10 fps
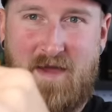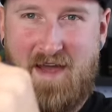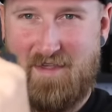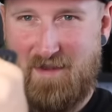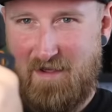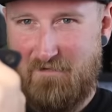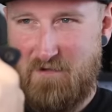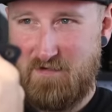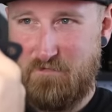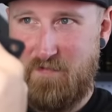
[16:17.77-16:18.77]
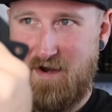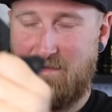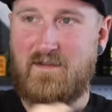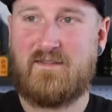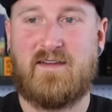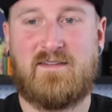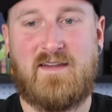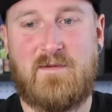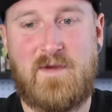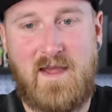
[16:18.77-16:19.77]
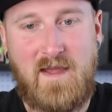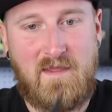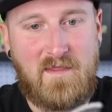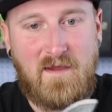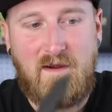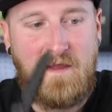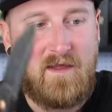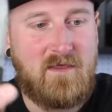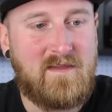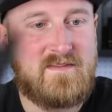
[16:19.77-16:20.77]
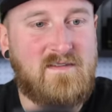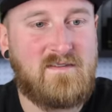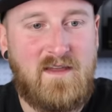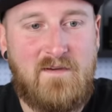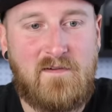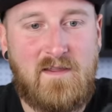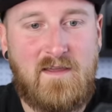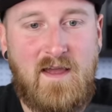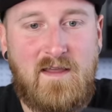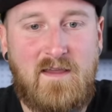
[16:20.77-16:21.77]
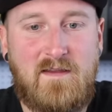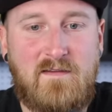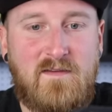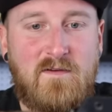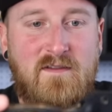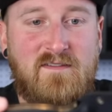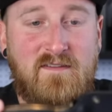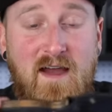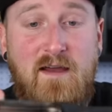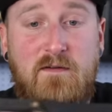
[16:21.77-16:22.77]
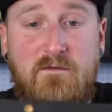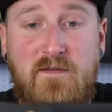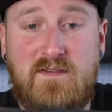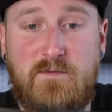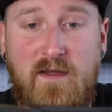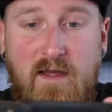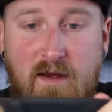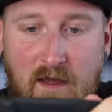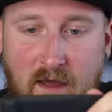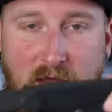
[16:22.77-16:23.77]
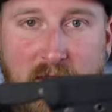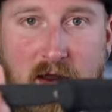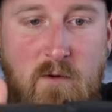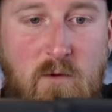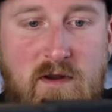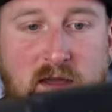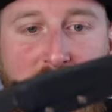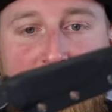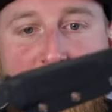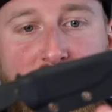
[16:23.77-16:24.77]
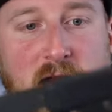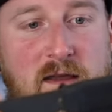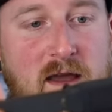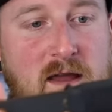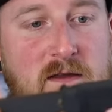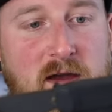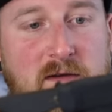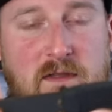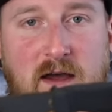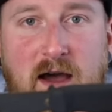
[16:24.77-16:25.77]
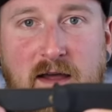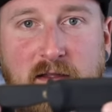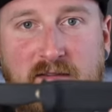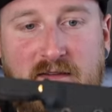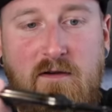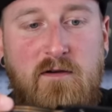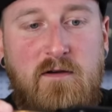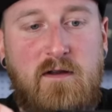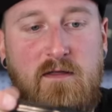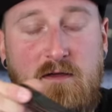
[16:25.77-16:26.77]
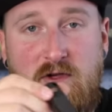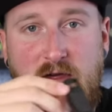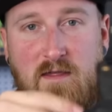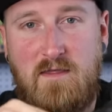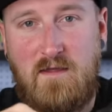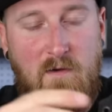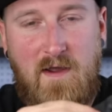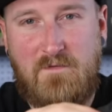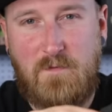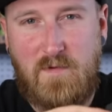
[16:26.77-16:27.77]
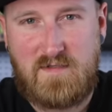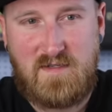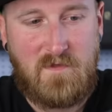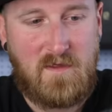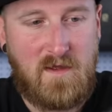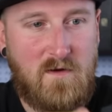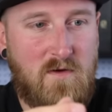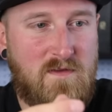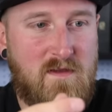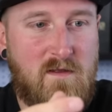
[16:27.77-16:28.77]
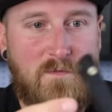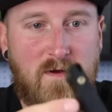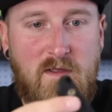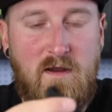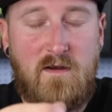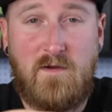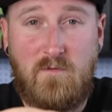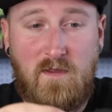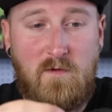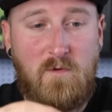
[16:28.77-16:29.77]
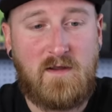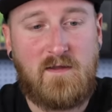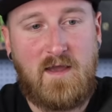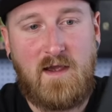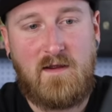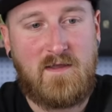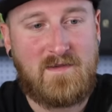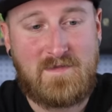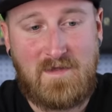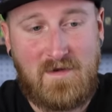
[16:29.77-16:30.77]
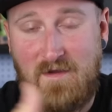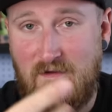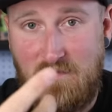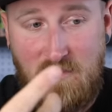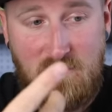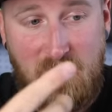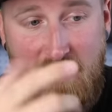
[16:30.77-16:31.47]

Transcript: back of the knife just barely sticks out of my hand there, and this is definitely getting into the style of fixed blade that I would carry. Again, you have the eyelets on the sheath. I would have to put something like an UltiClip on there if I really wanted to carry this in a good